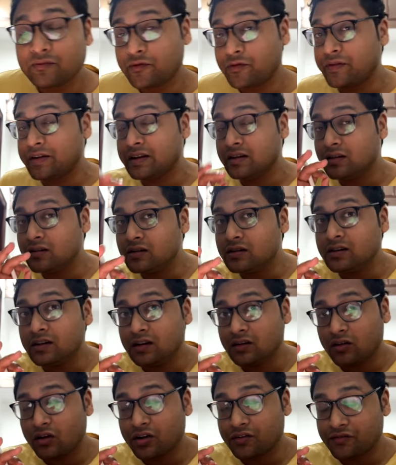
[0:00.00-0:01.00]
We will learn a
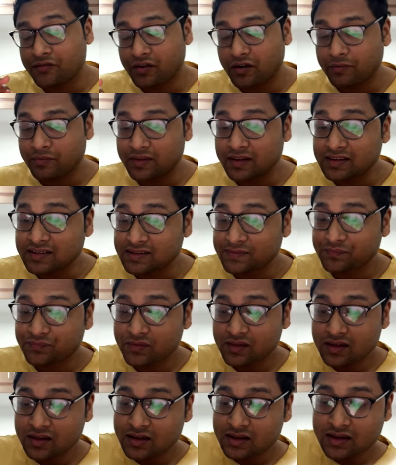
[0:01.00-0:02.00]
lot from this.
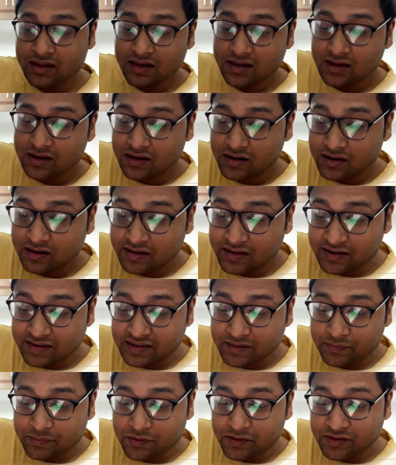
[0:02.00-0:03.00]
There is
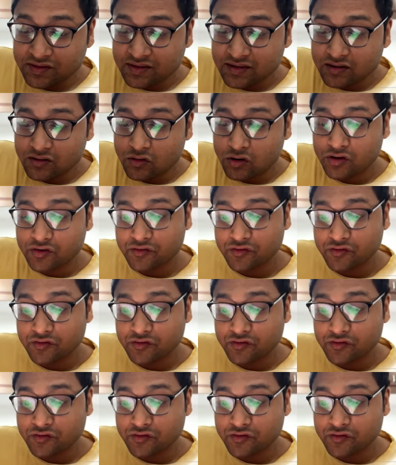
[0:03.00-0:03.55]
a person called